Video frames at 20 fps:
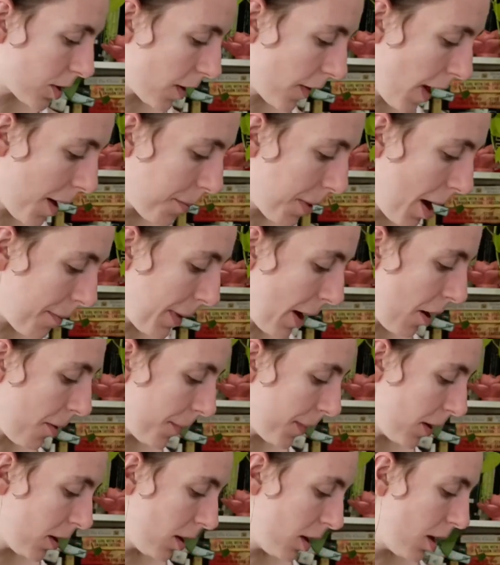saw that pop
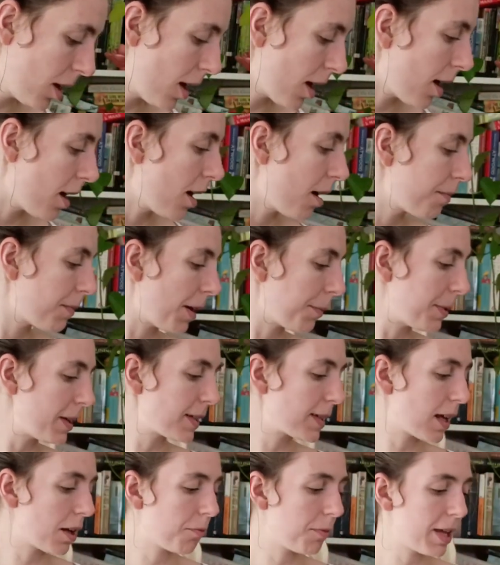out. That being
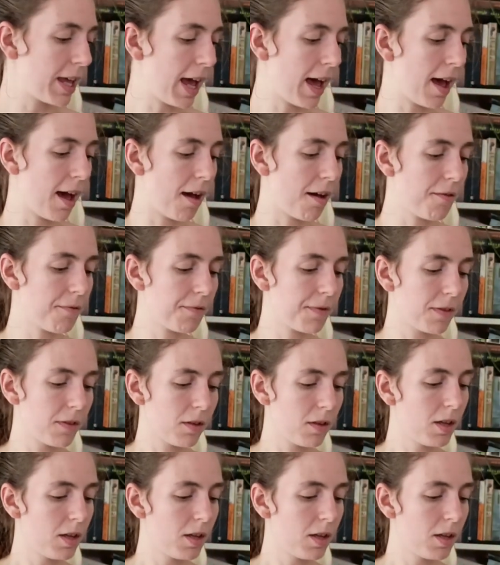said, we have